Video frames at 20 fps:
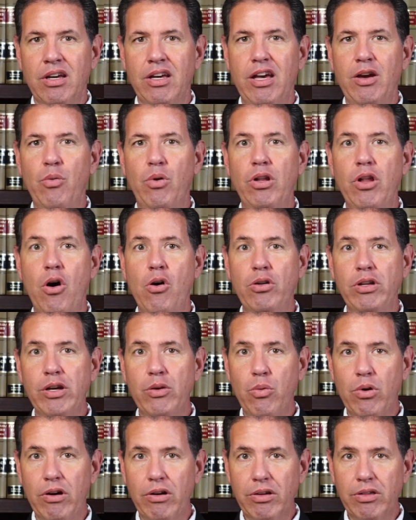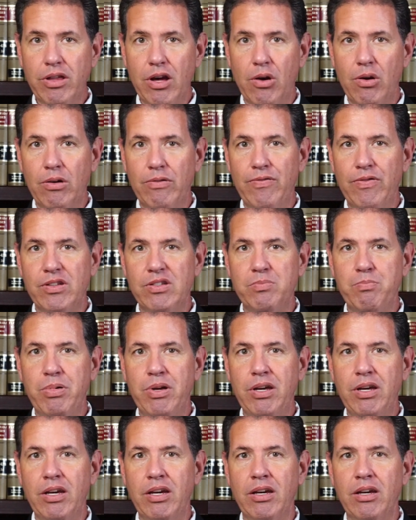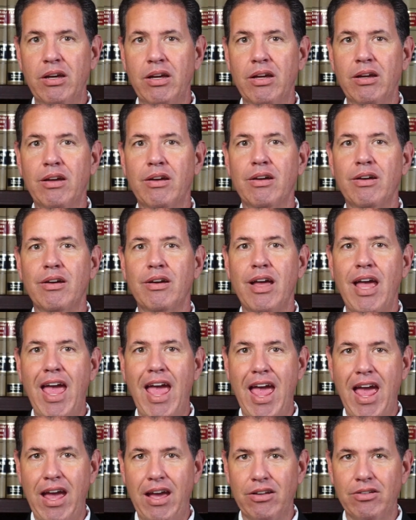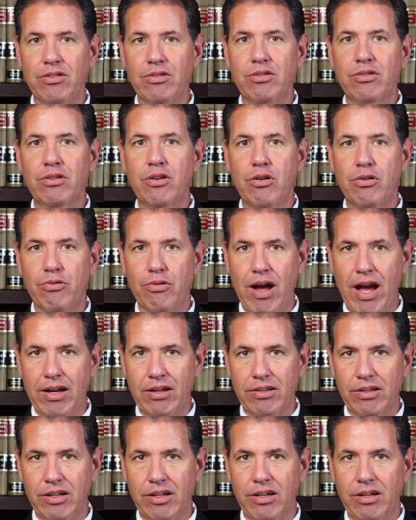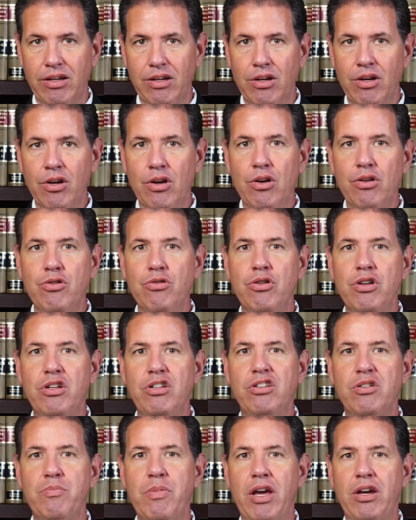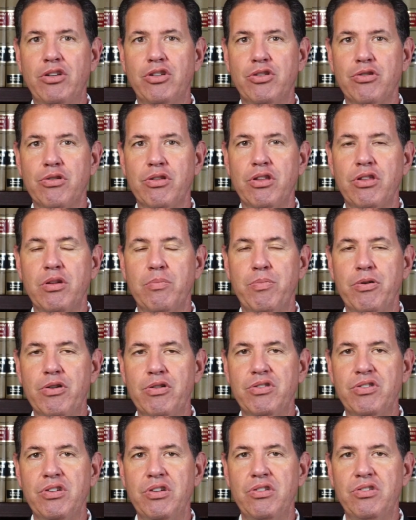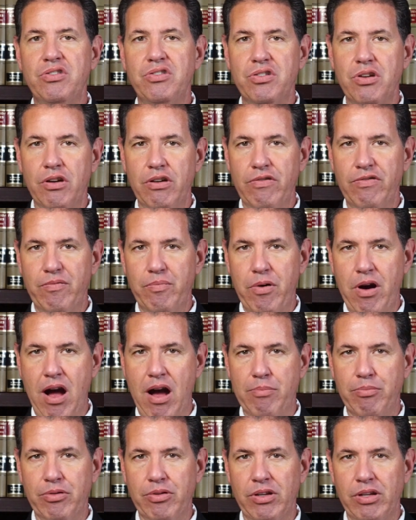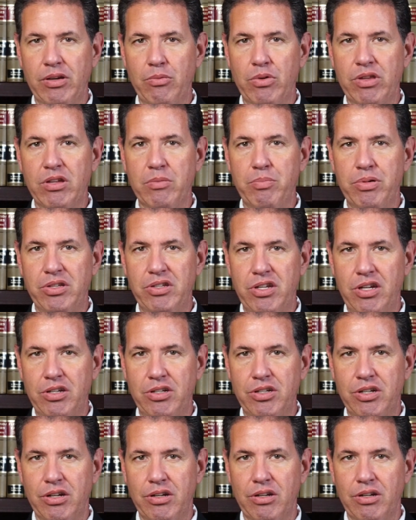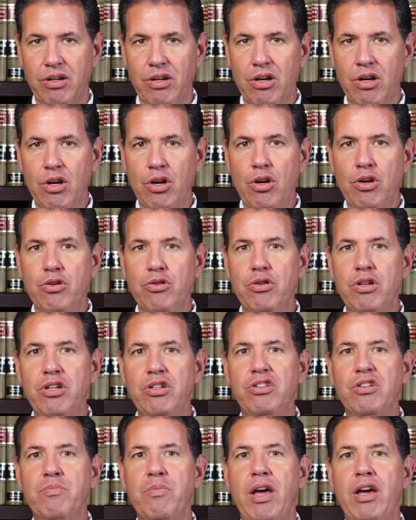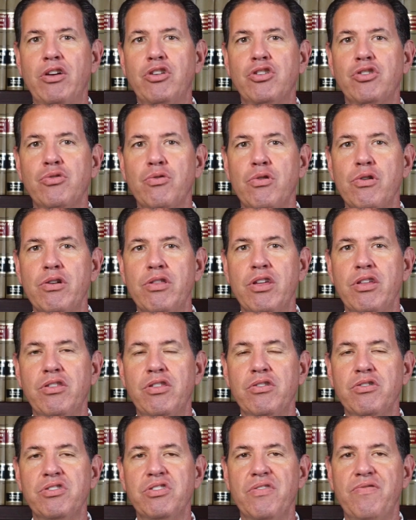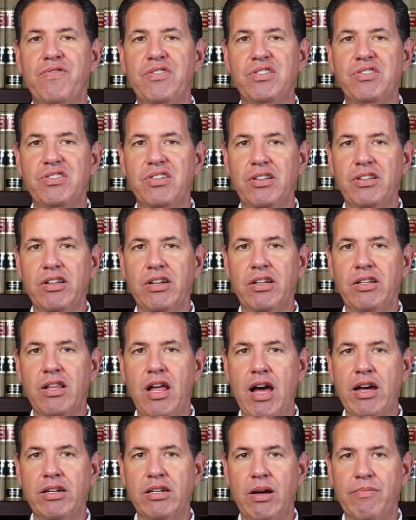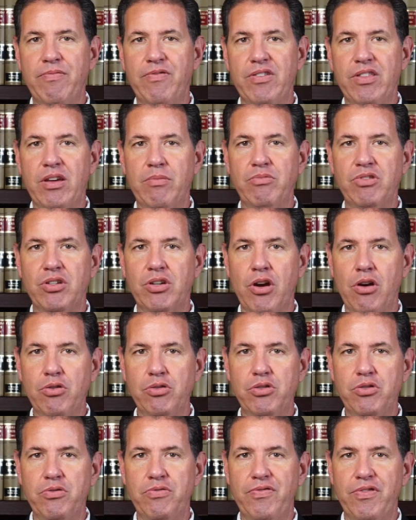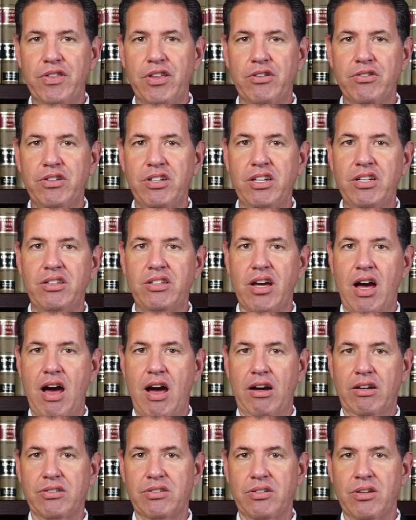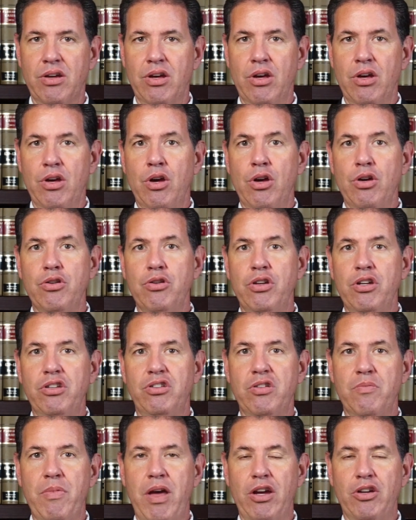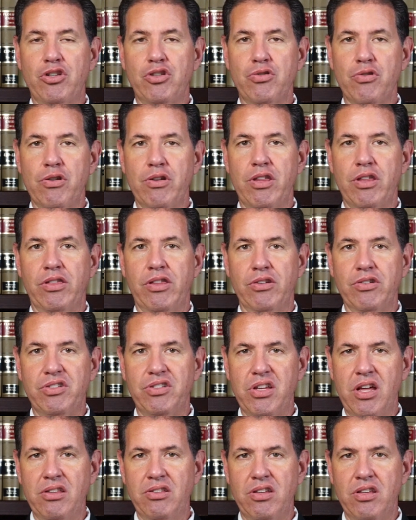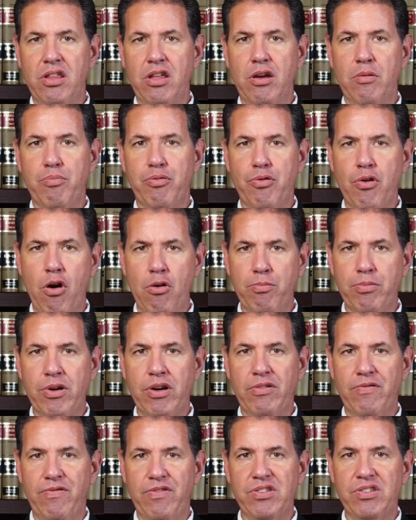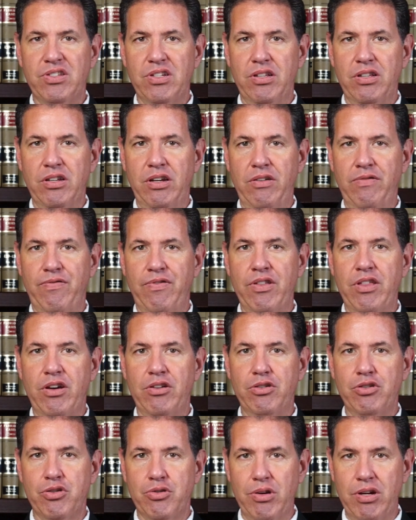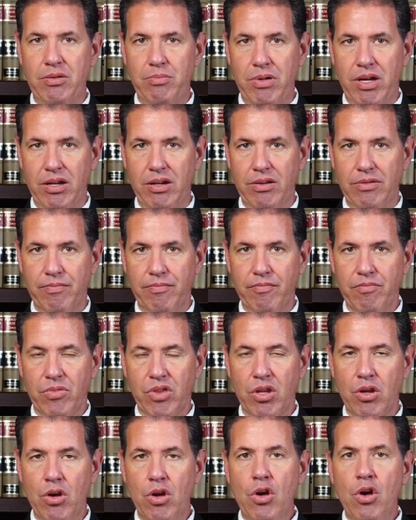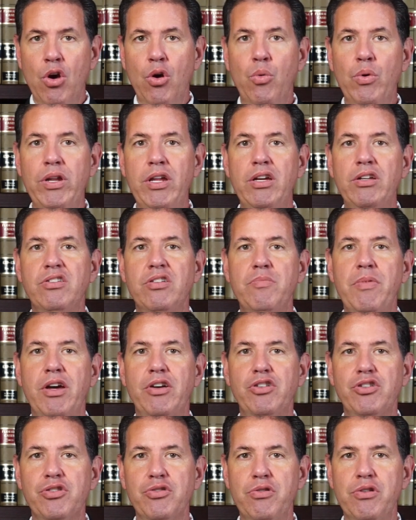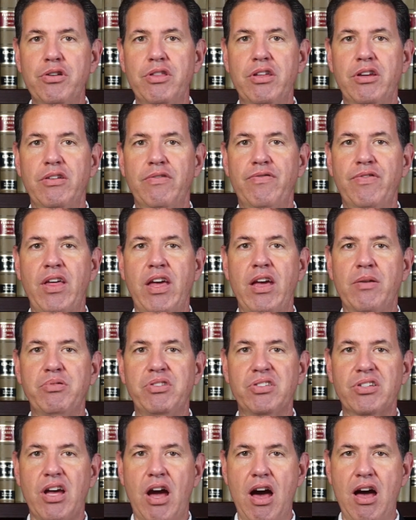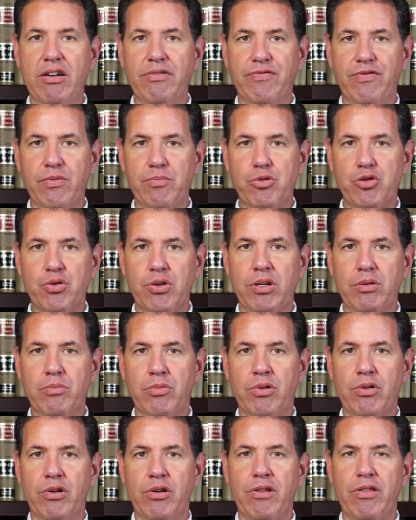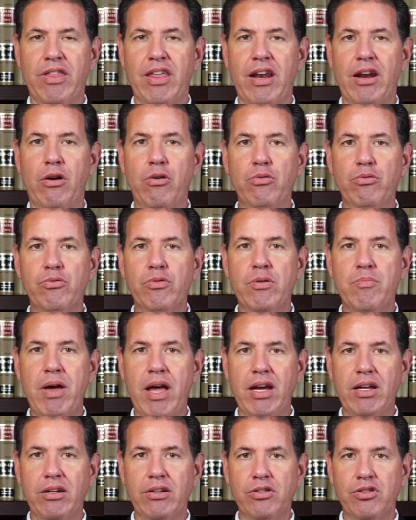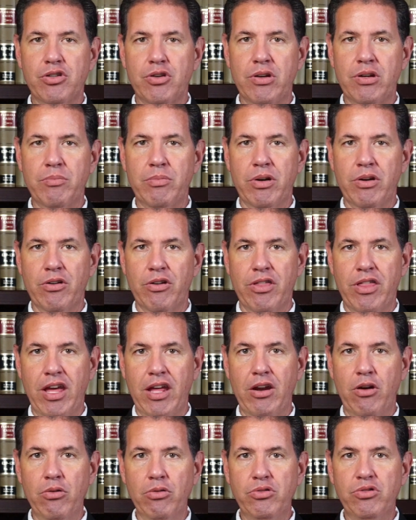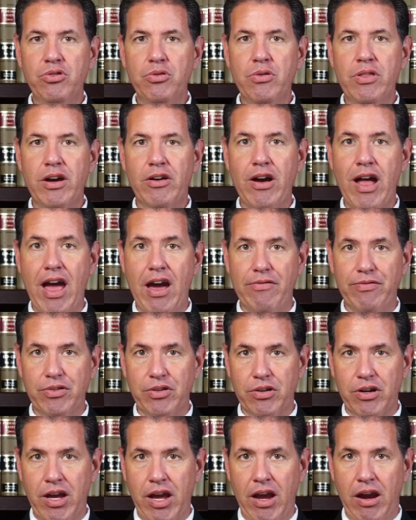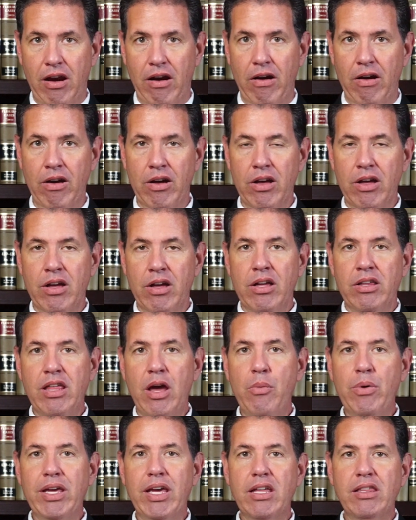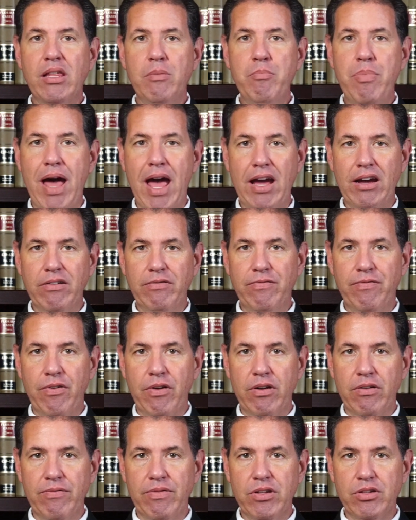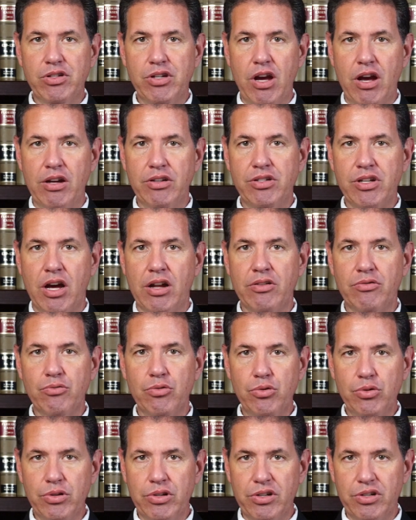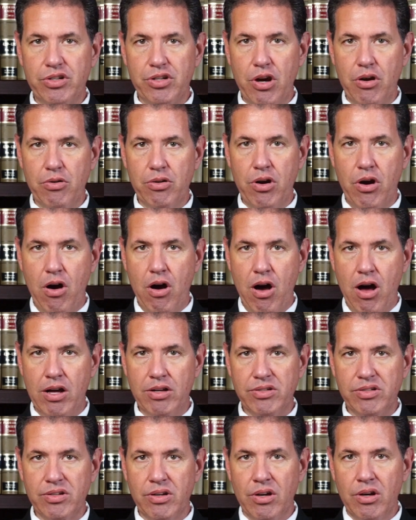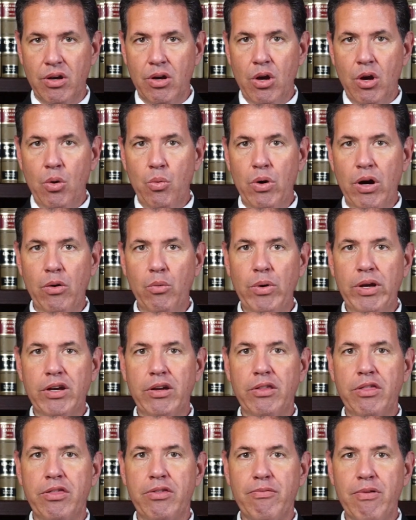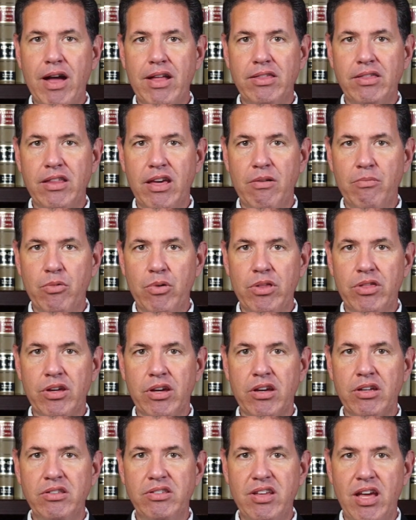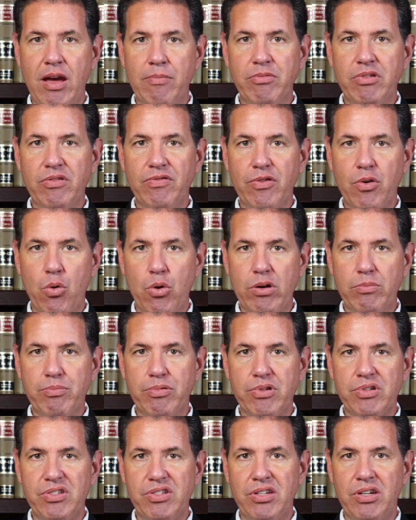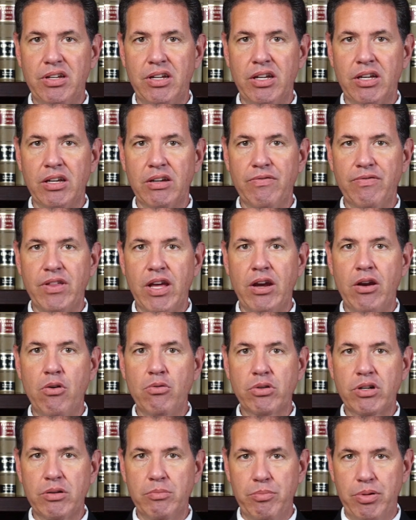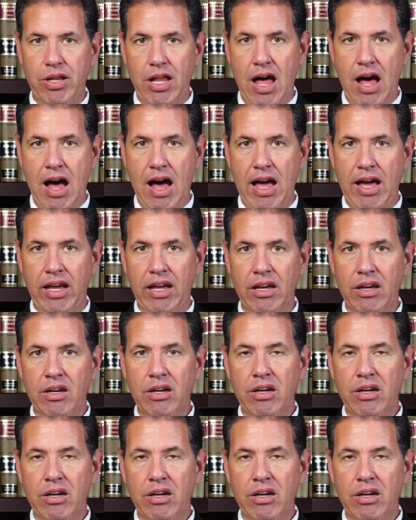It will only work, though, if it's being handled correctly. You need to make sure that the person is served properly with the petition. You need to make sure that there's a facility lined up for them to go to for their detox. You need to make sure that they're sent to the appropriate facility for their treatment. We need to make sure that if they abscond from treatment, or they don't remain in treatment, or they don't do their aftercare, that we get them back in front of the judge on a rule to show cause, where we could threaten them with a contempt of court proceeding if they don't comply.